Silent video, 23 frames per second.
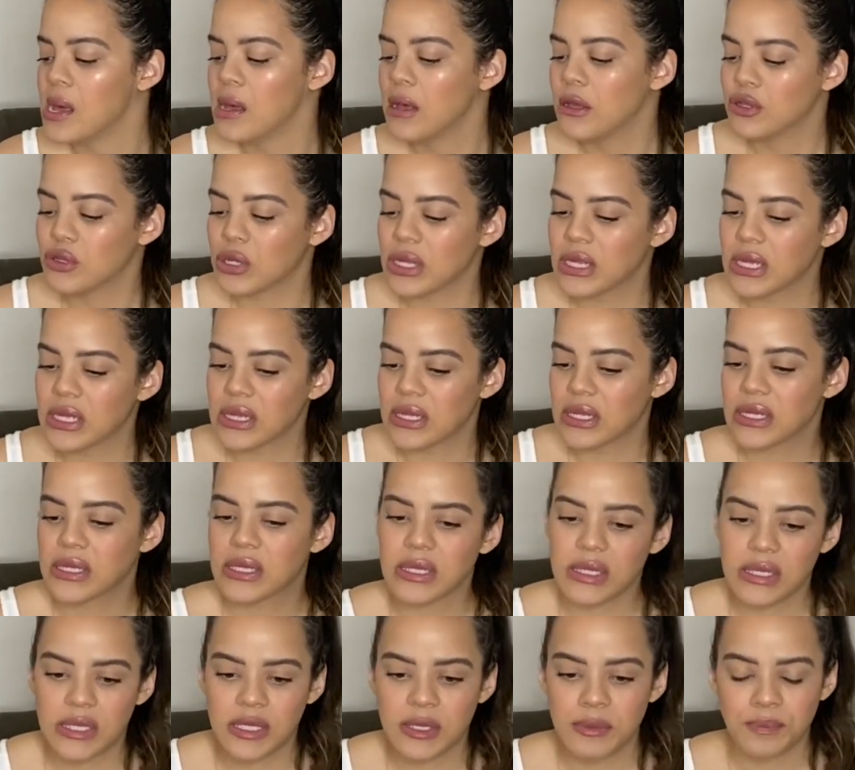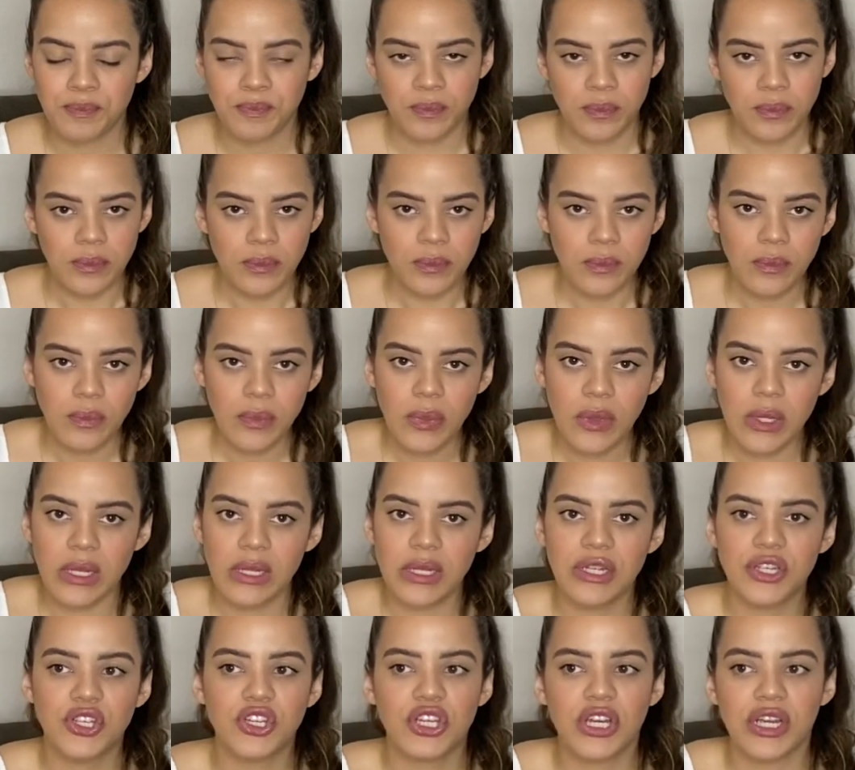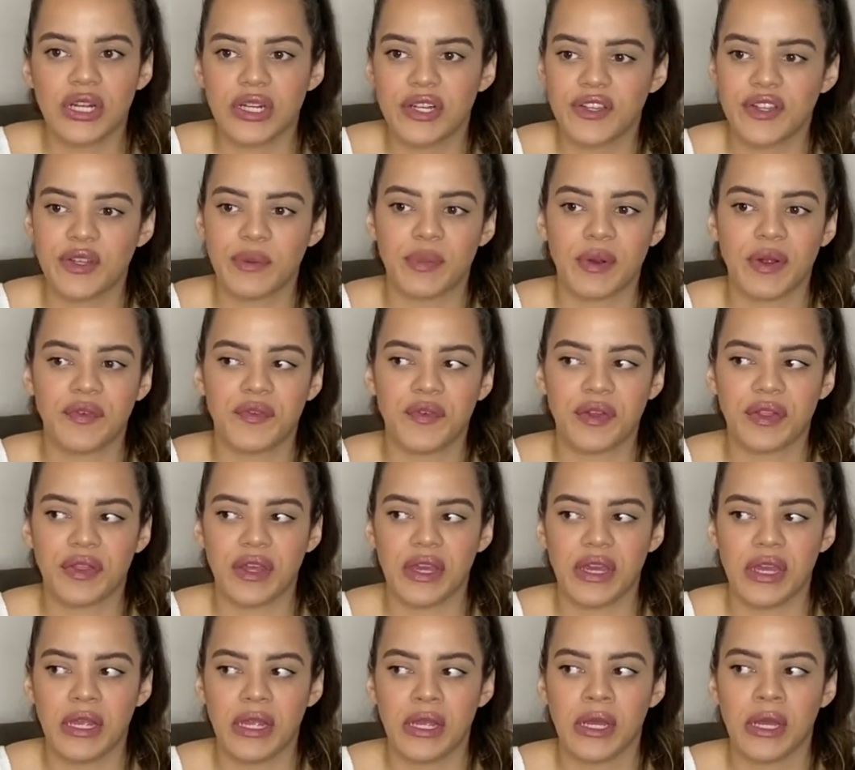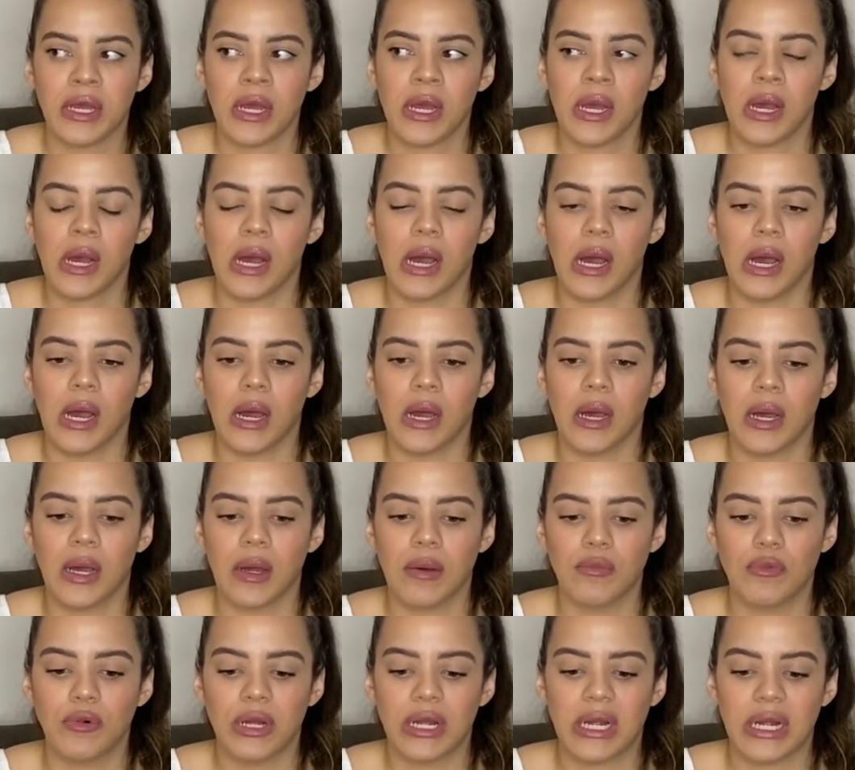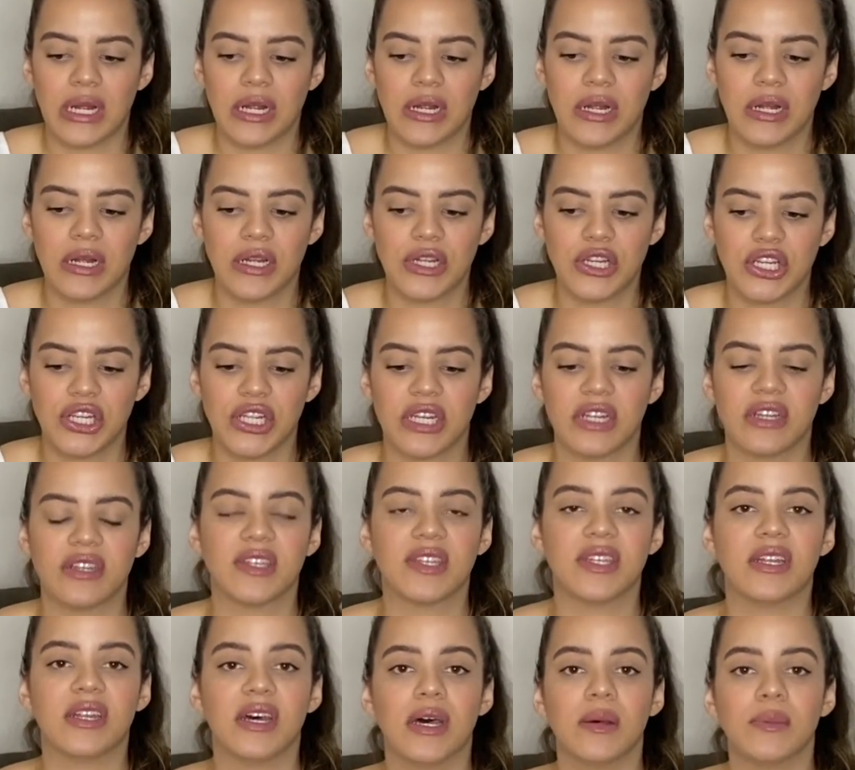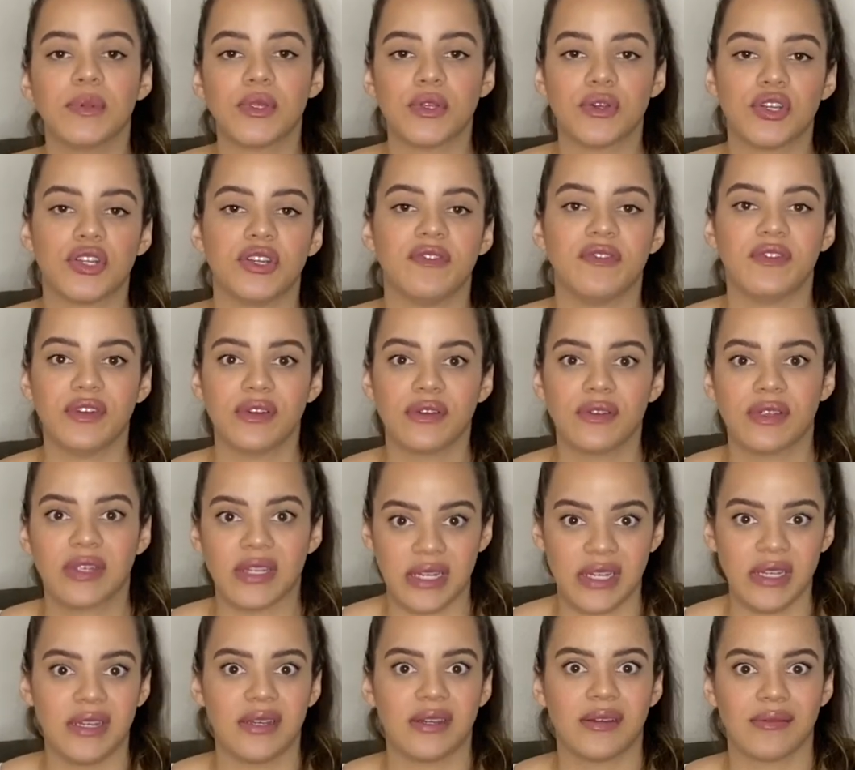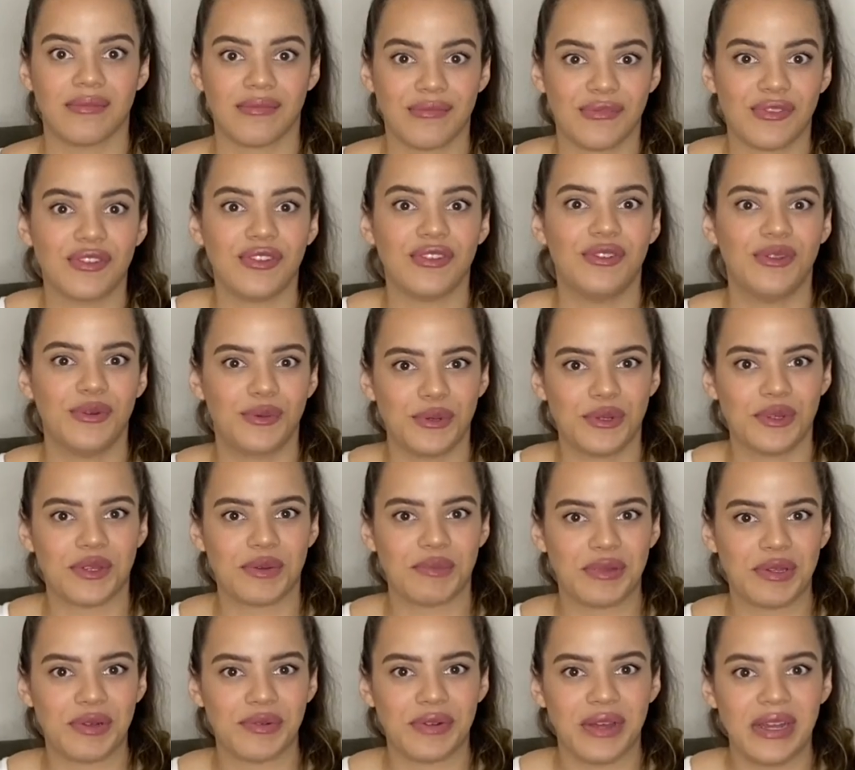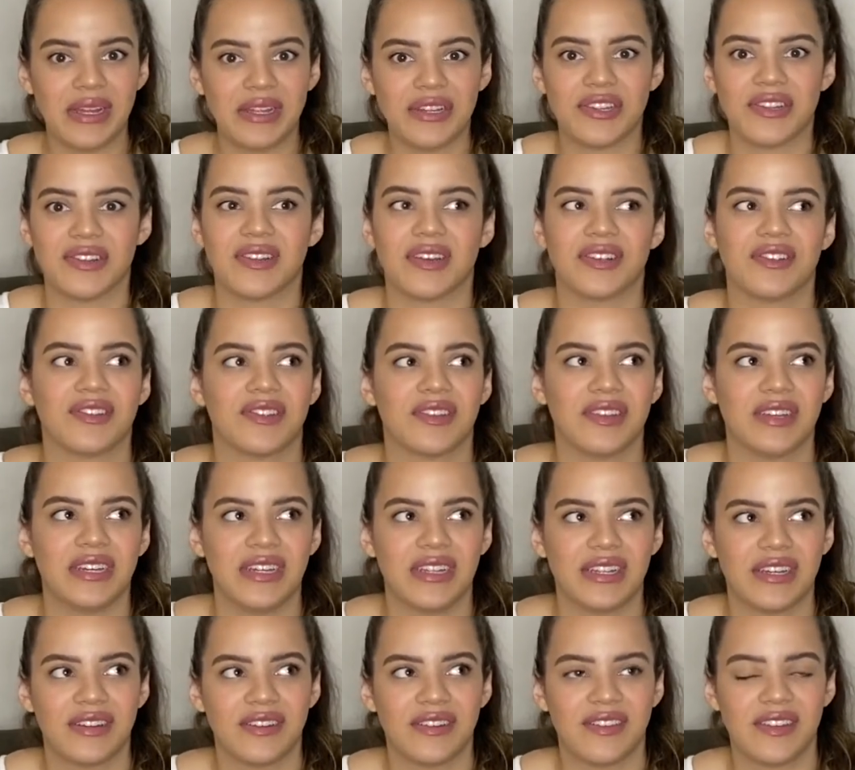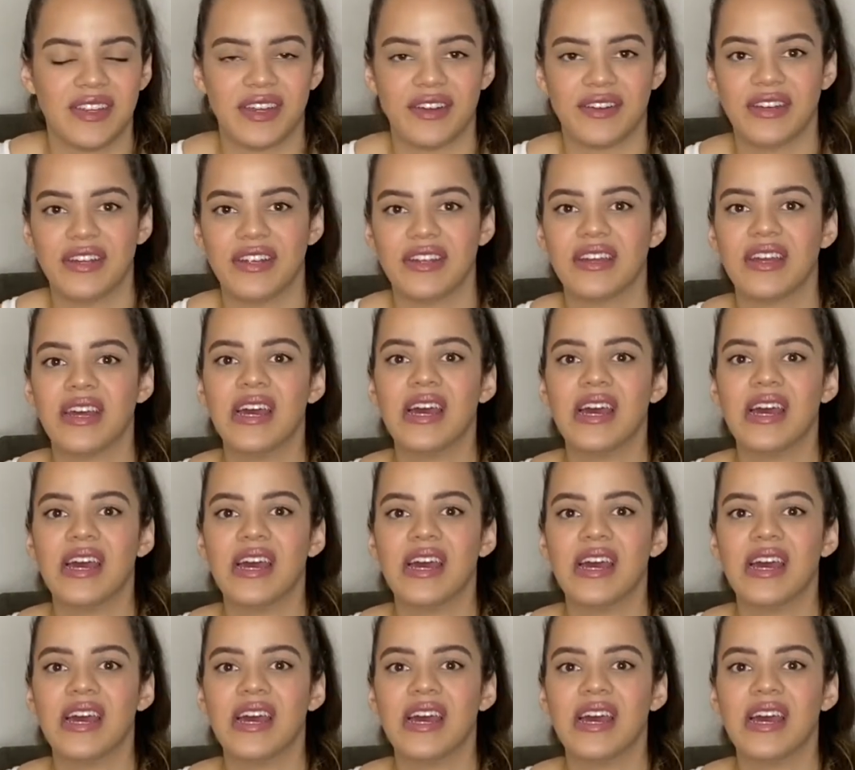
So I think this chair is the perfect thing, where she can sit up so she feels like she's doing something right. She's not just laying there staring.